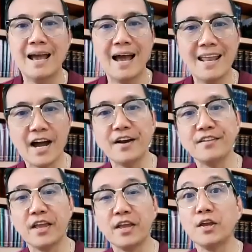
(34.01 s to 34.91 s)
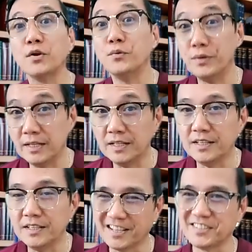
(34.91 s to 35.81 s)
and are they
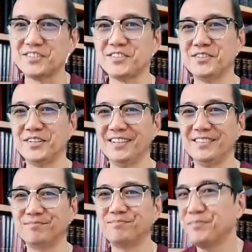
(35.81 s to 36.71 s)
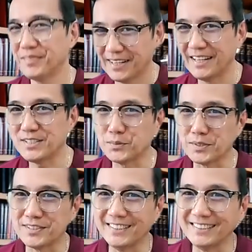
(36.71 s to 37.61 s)
really necessary? Let's
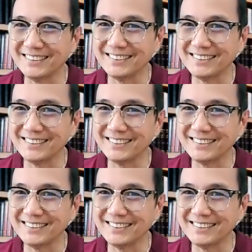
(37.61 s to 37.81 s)
watch this.